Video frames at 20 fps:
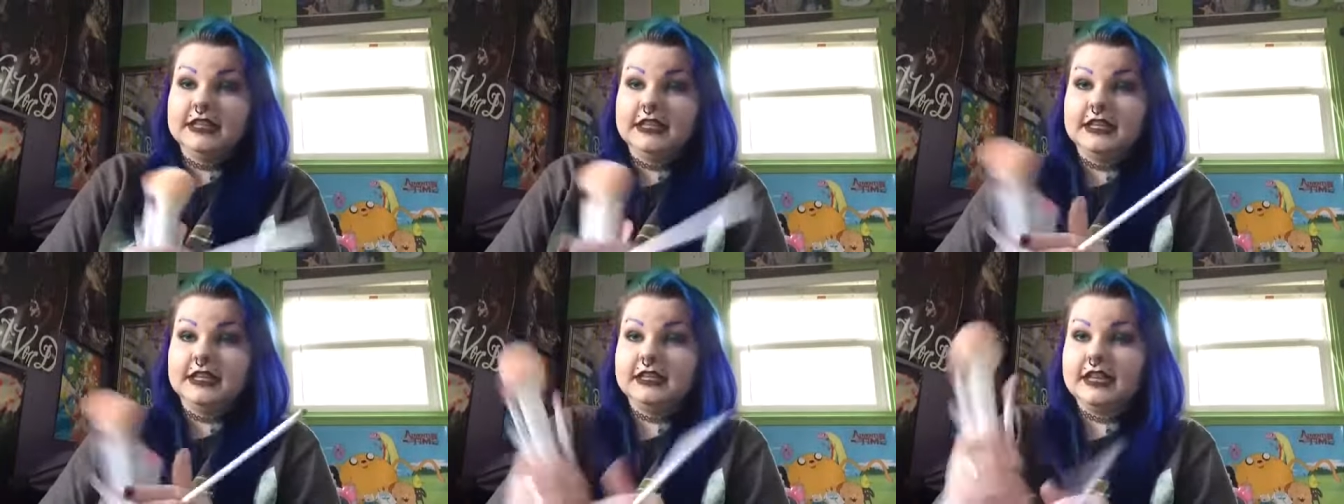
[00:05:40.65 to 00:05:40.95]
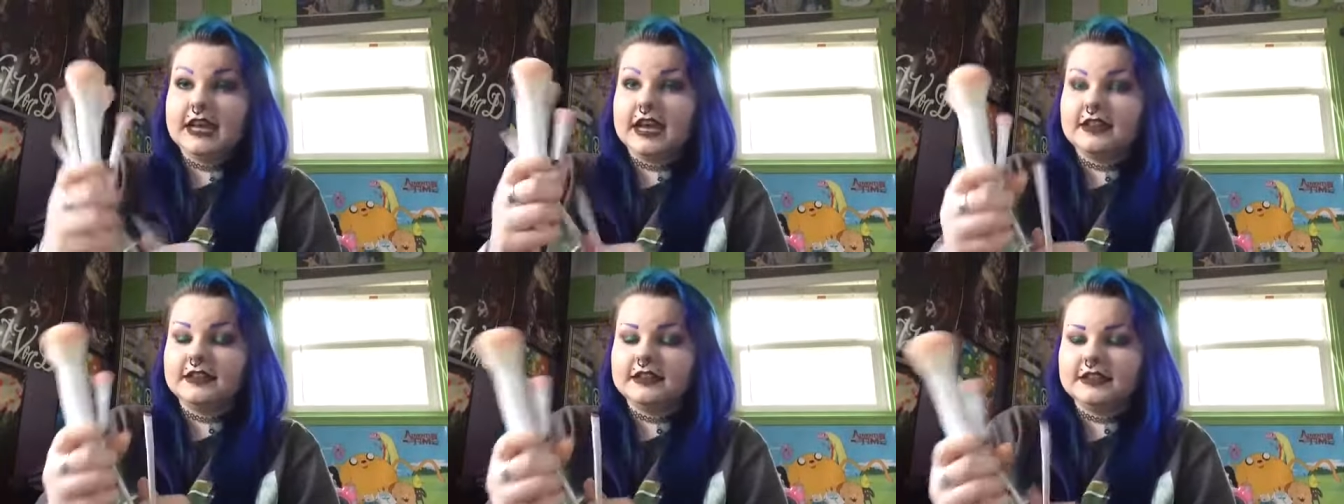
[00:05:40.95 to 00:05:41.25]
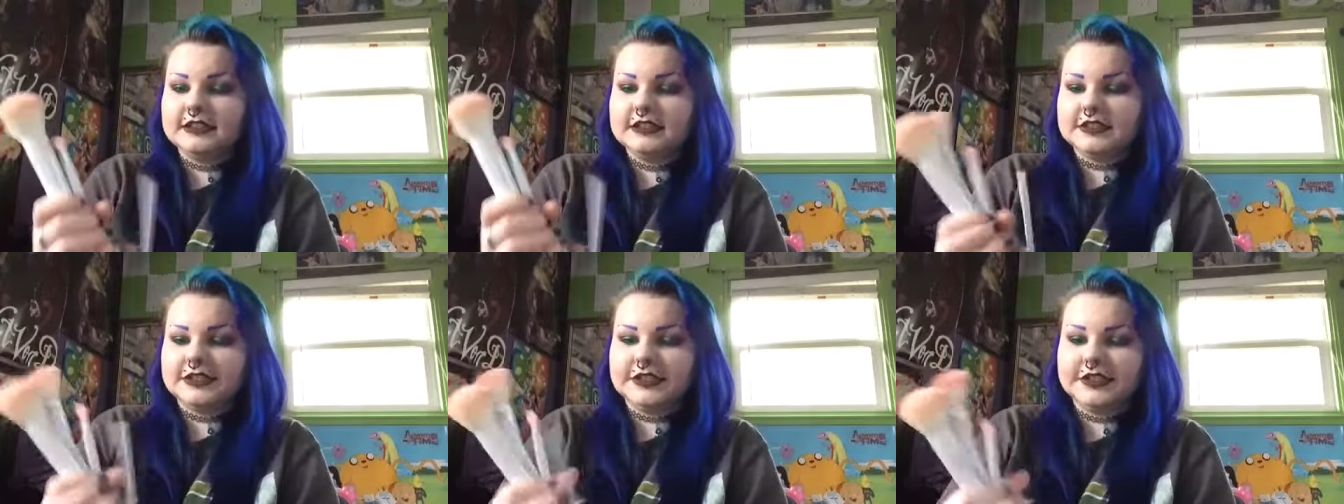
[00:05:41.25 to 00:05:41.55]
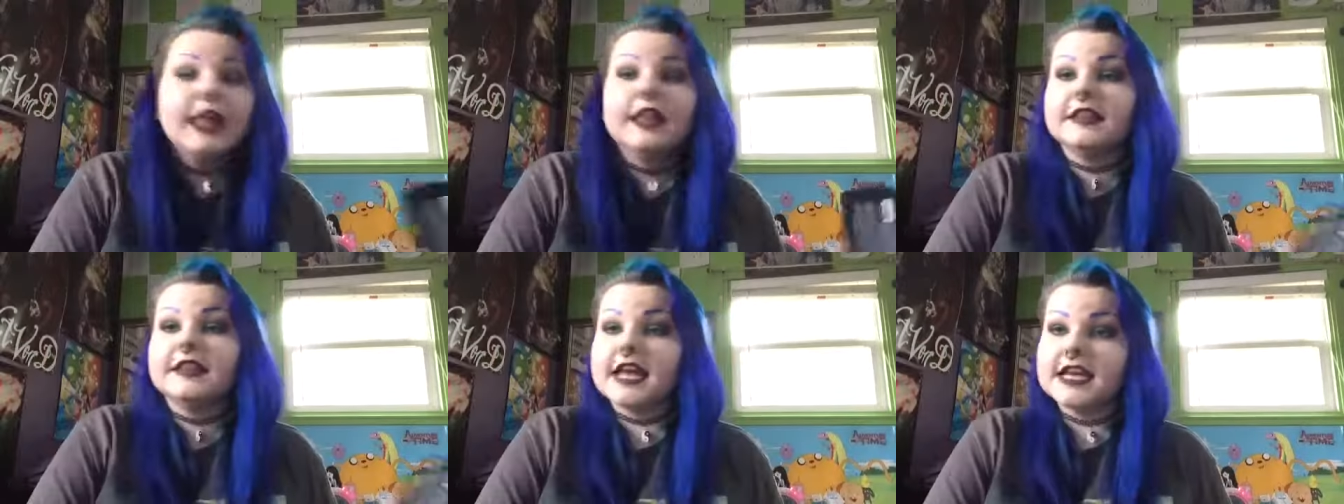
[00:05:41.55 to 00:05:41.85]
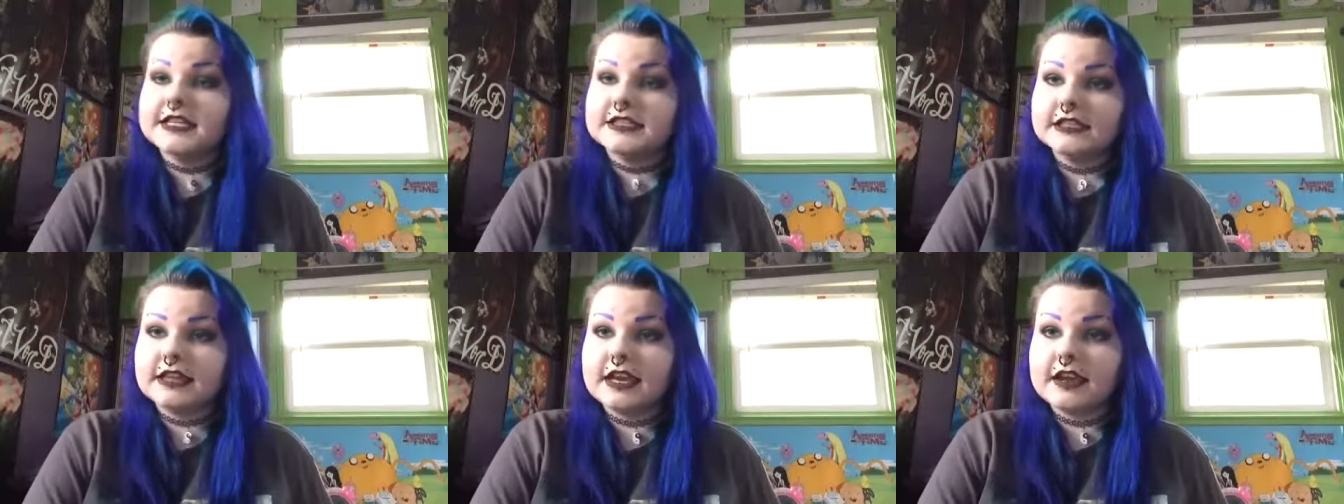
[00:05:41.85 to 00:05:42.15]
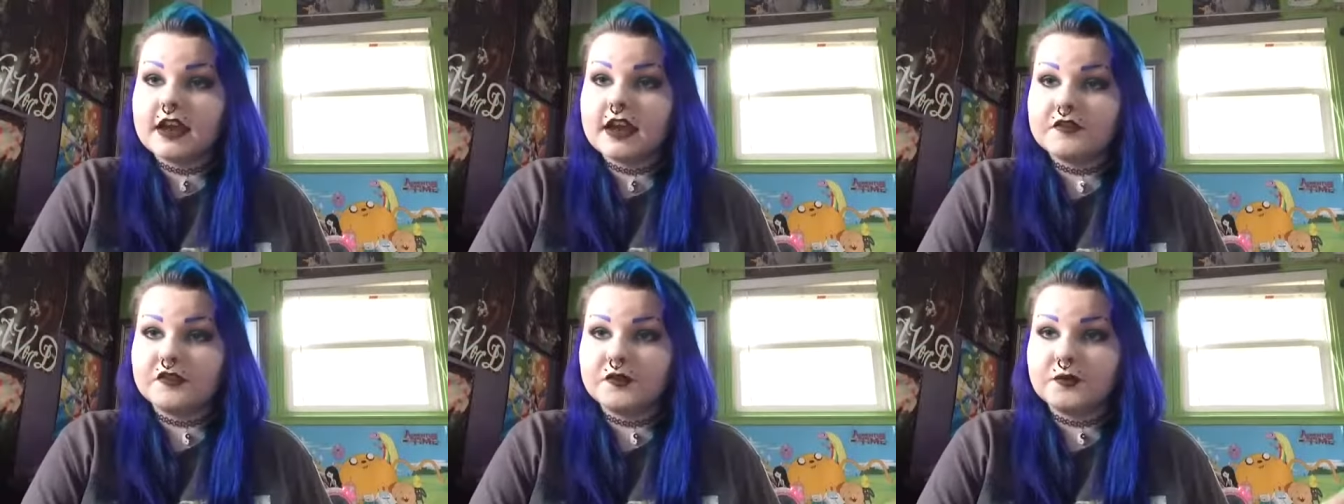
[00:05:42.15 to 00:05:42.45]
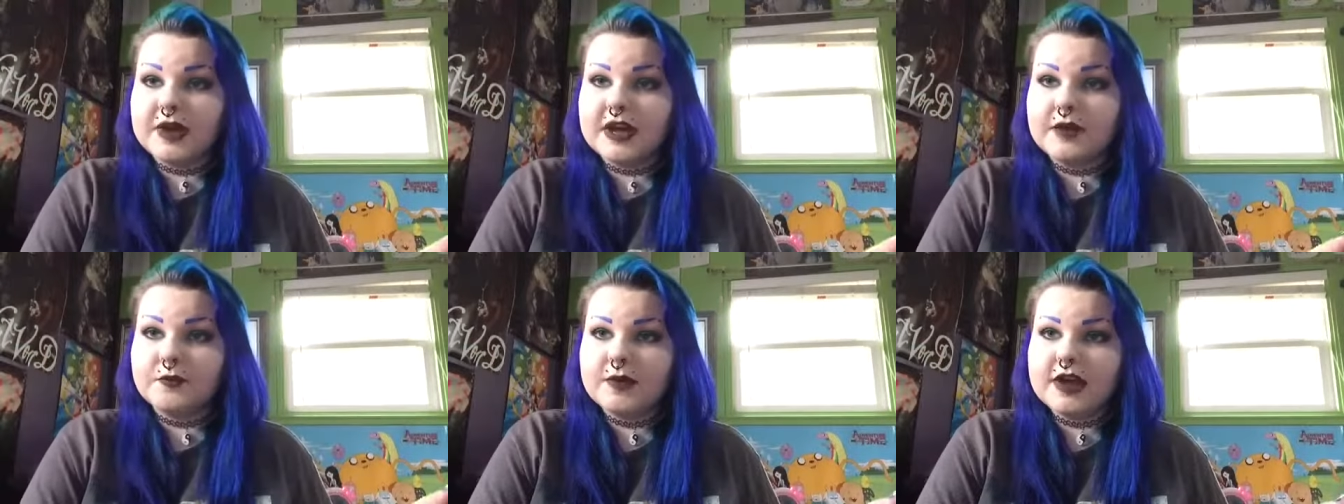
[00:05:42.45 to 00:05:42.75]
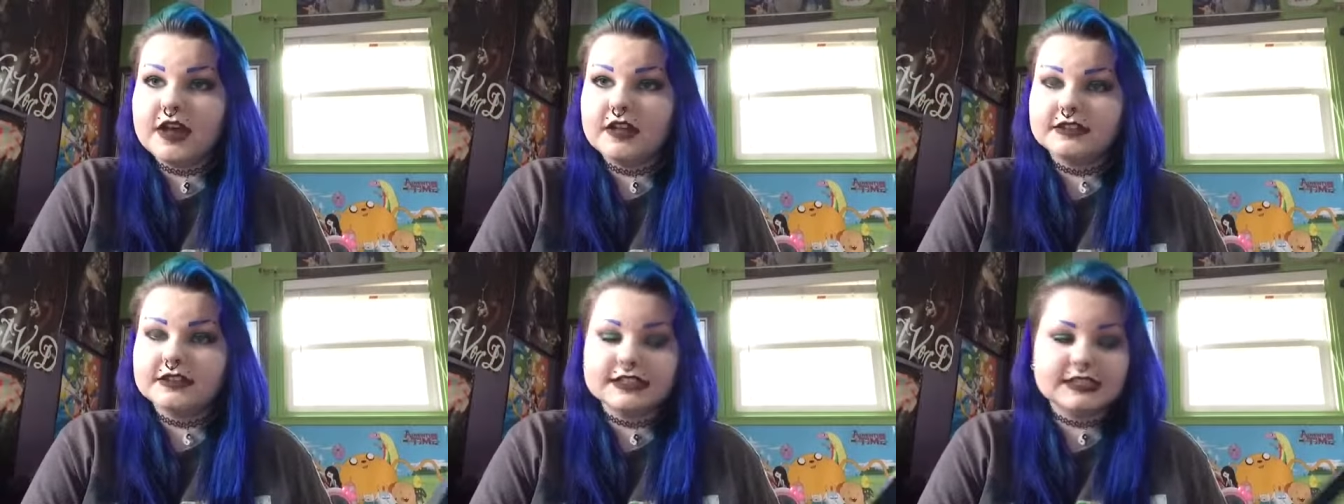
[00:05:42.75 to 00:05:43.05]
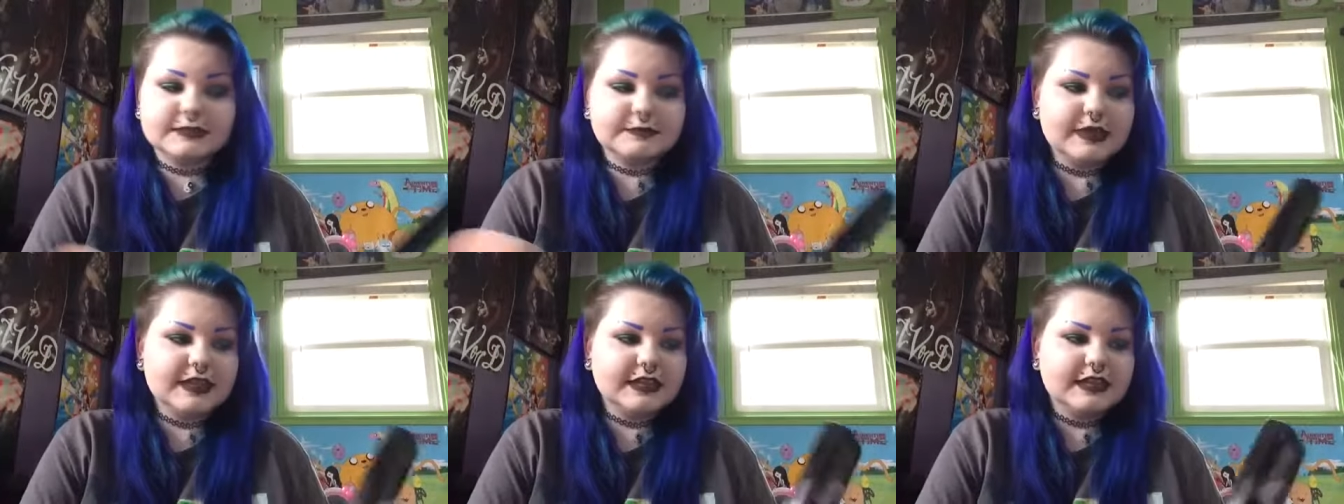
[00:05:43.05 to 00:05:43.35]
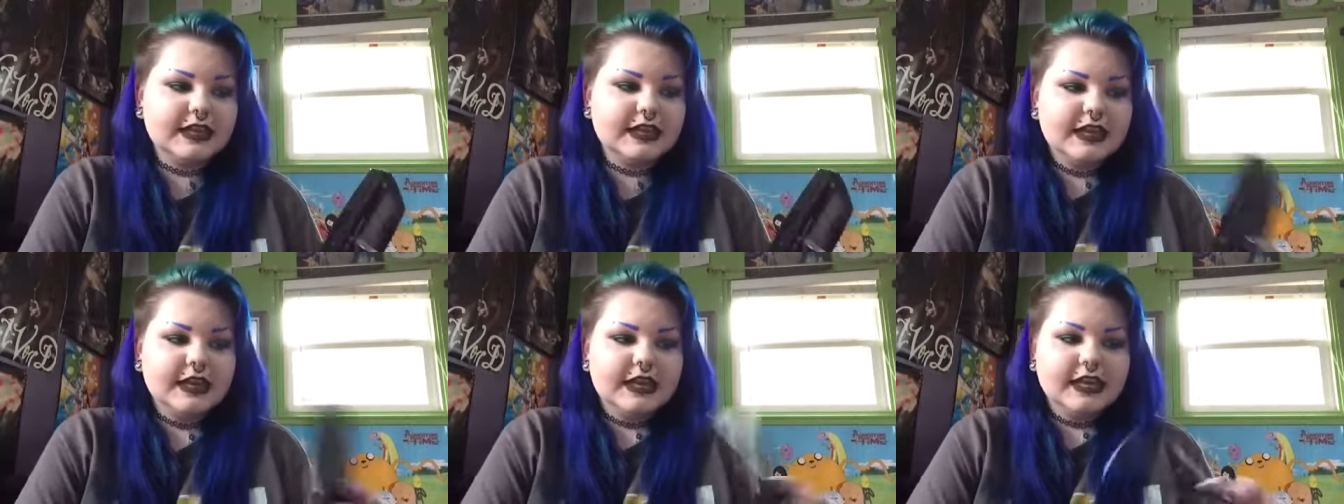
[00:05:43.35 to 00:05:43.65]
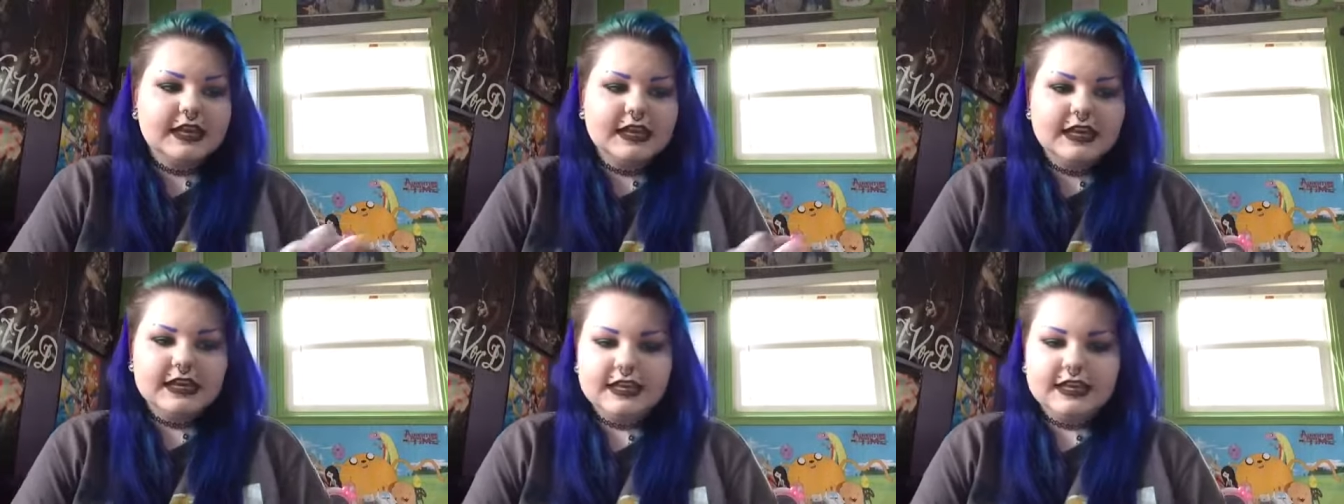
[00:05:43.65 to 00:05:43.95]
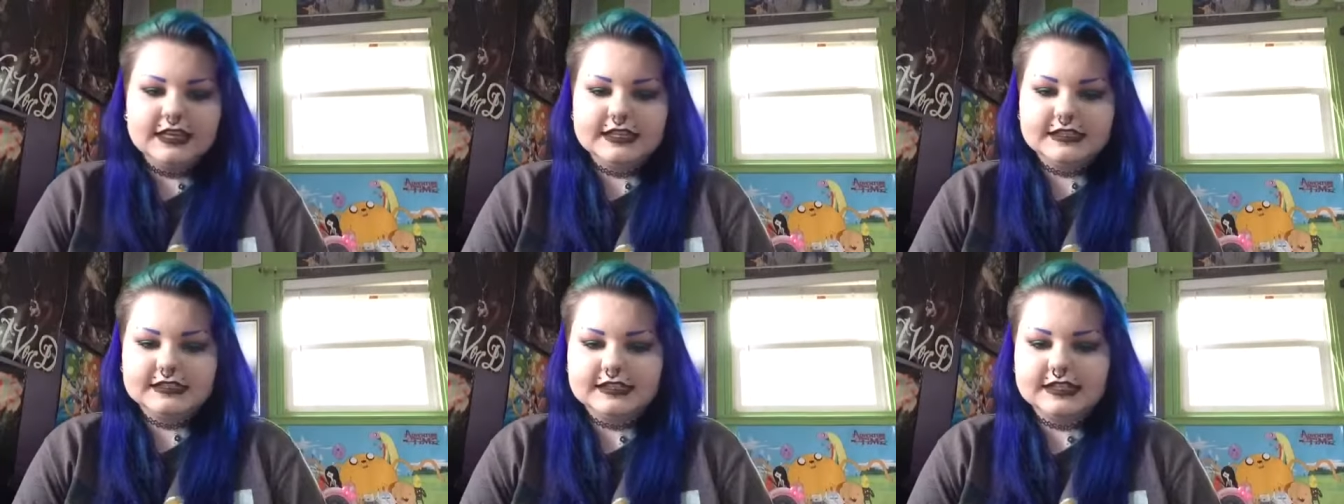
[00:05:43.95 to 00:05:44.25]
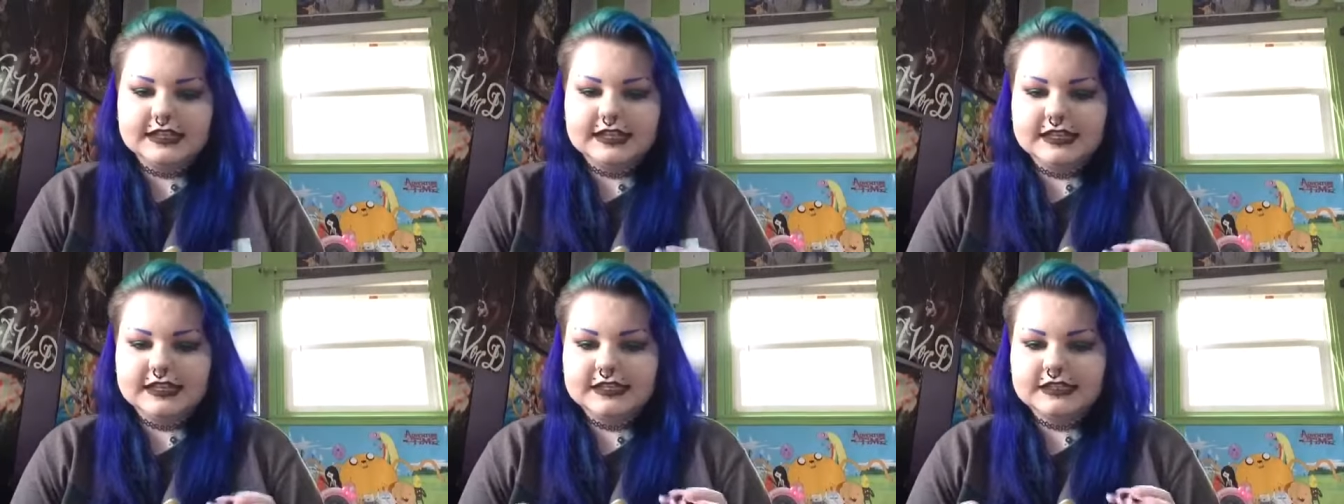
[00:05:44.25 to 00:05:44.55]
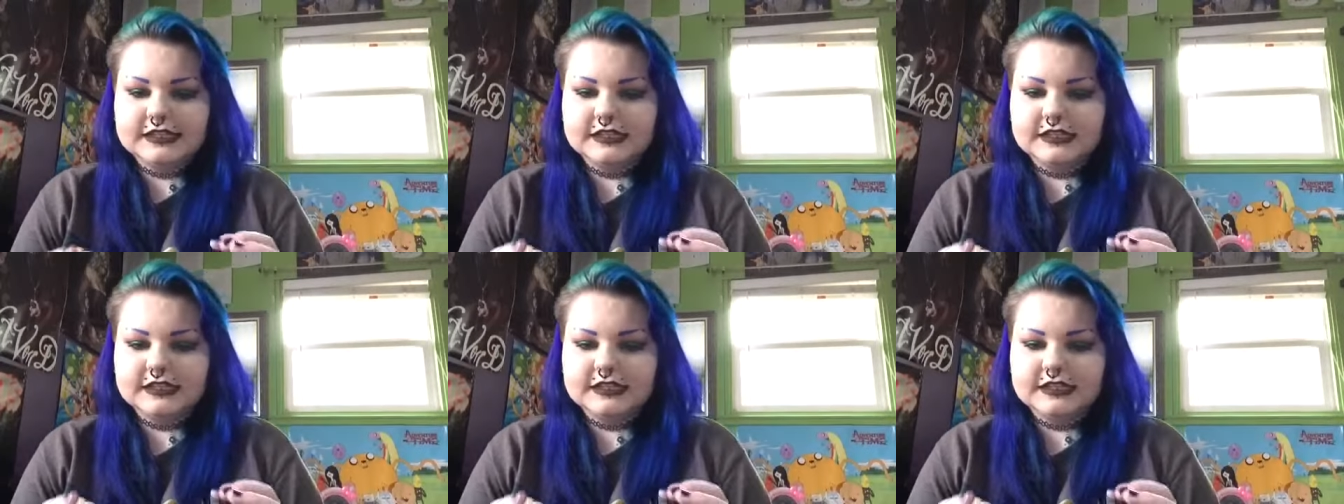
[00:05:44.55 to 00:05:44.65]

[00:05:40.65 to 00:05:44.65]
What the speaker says: And yeah, these are cute. Last thing I got from Wet n Wild this month is the